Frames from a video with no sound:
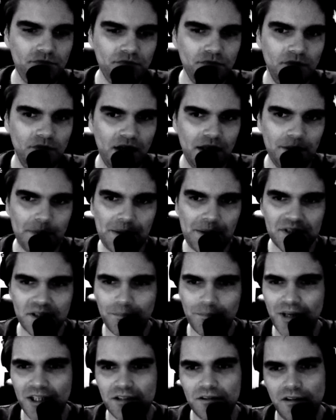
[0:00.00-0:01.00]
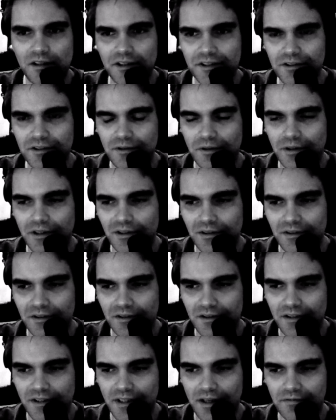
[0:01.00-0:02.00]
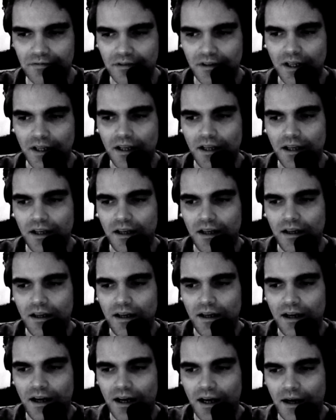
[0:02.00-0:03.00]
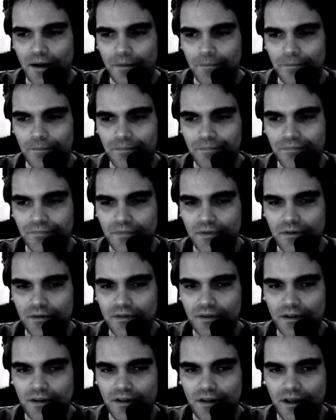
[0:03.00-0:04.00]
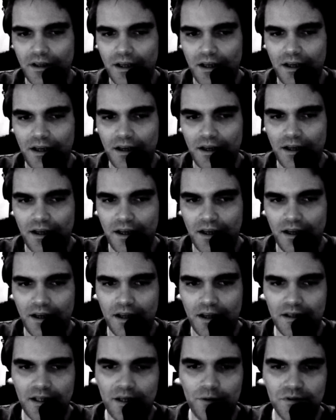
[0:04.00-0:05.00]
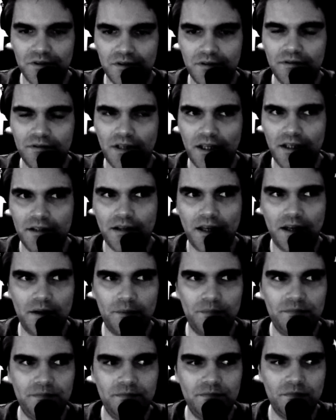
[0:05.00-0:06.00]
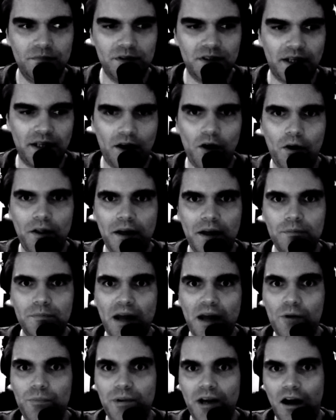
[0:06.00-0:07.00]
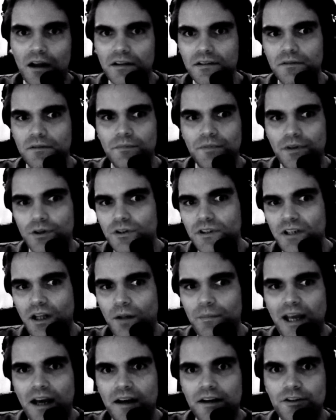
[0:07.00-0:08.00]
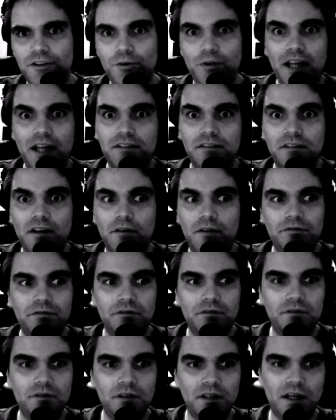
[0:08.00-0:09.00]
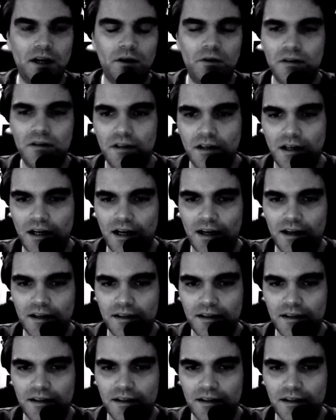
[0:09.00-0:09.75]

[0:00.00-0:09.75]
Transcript: and maybe some pixel art tutorials and stuff. And he kind of was like, oh, that'd be awesome. You could tell me how to do that stuff. I